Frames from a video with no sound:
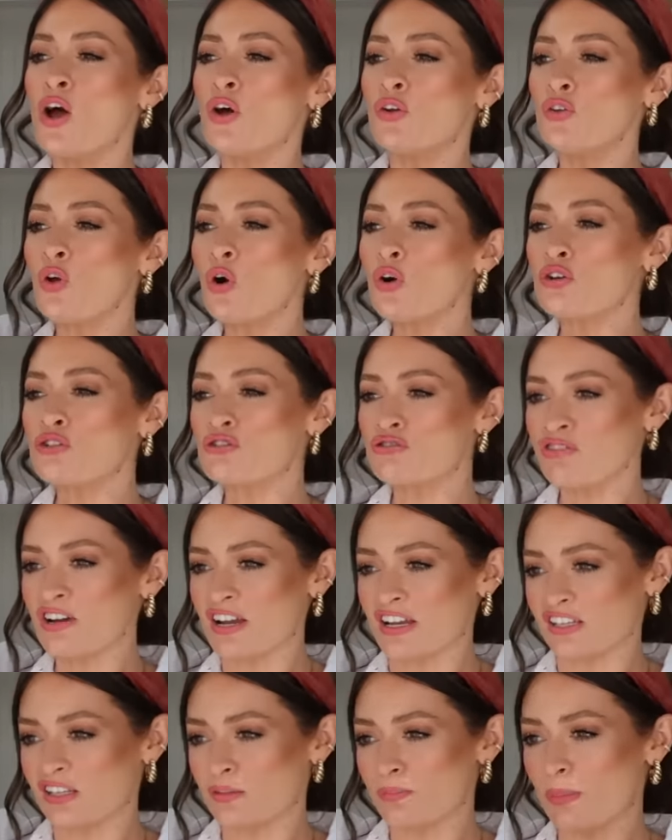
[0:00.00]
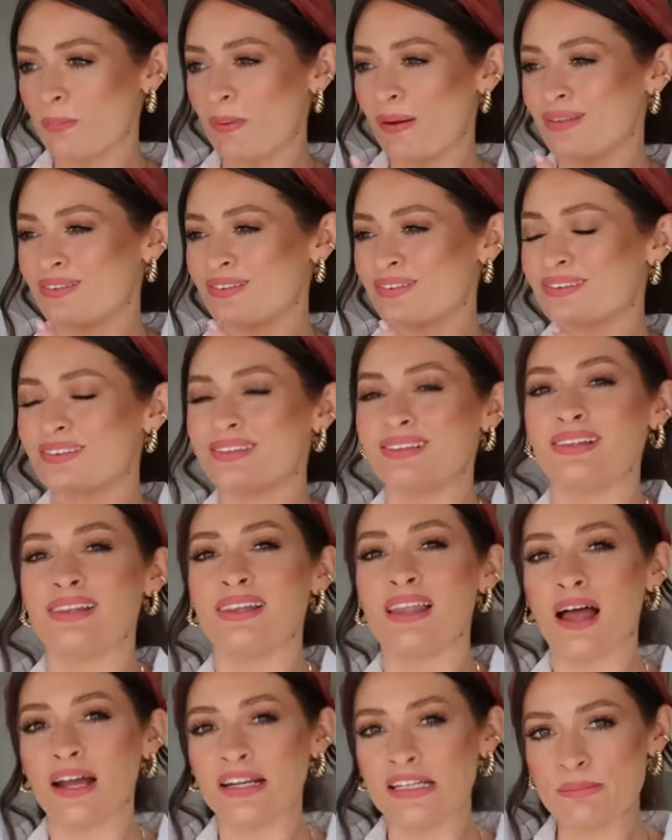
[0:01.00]
not crisp, but
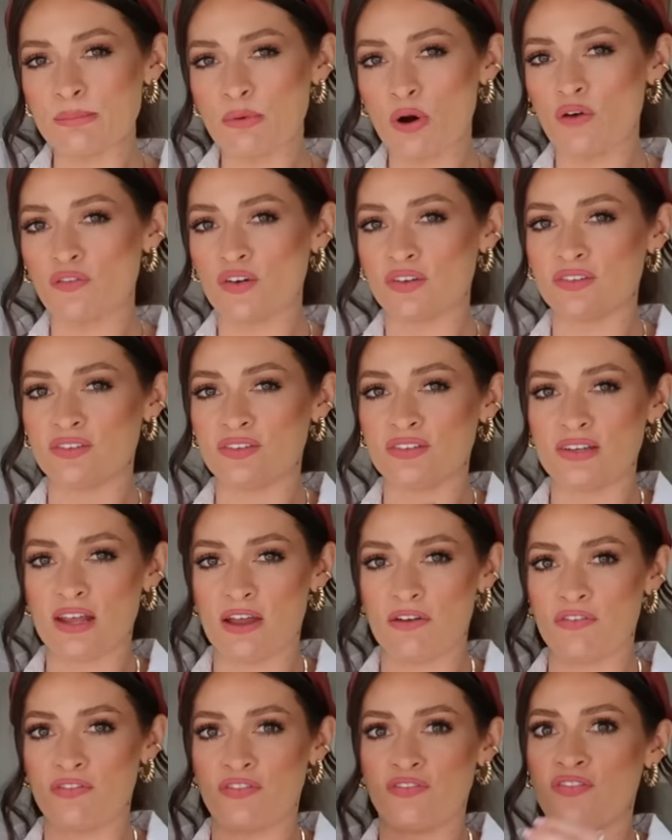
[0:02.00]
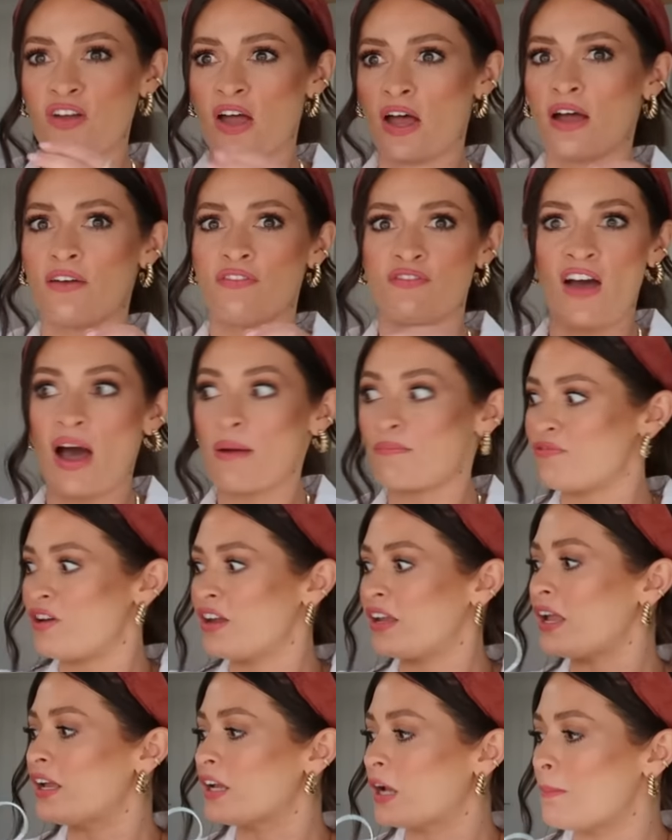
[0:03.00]
slightly more of a stiff
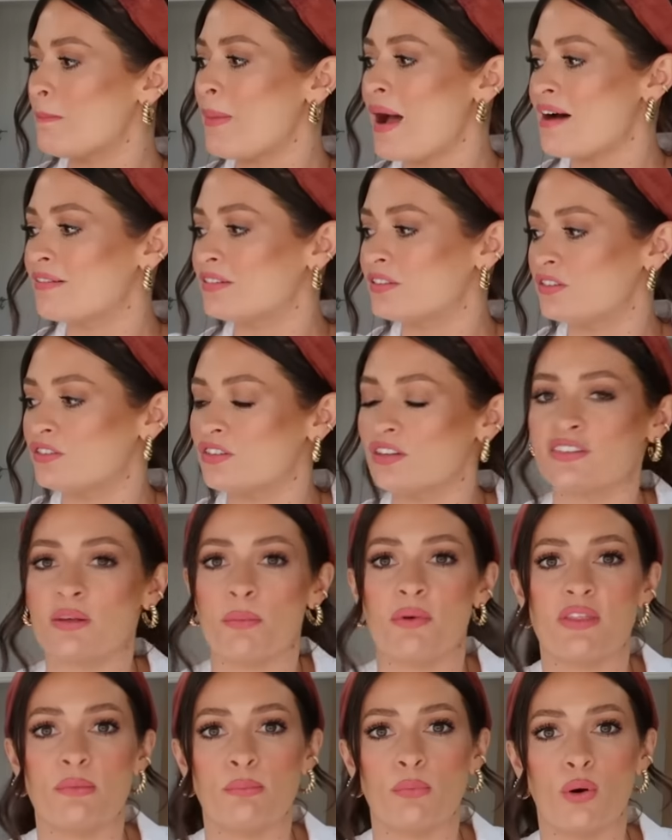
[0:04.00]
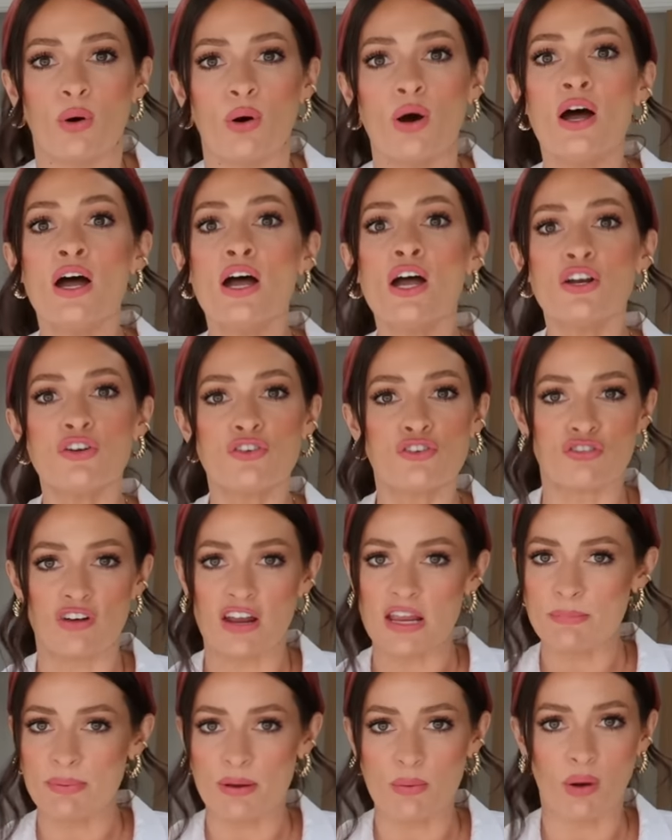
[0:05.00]
fabric in comparison to some of the more
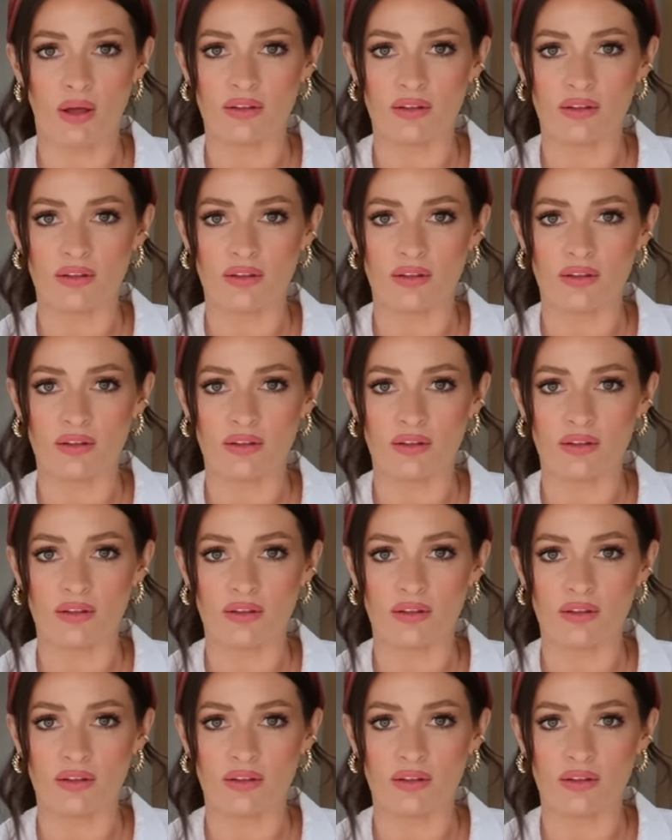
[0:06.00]
drapey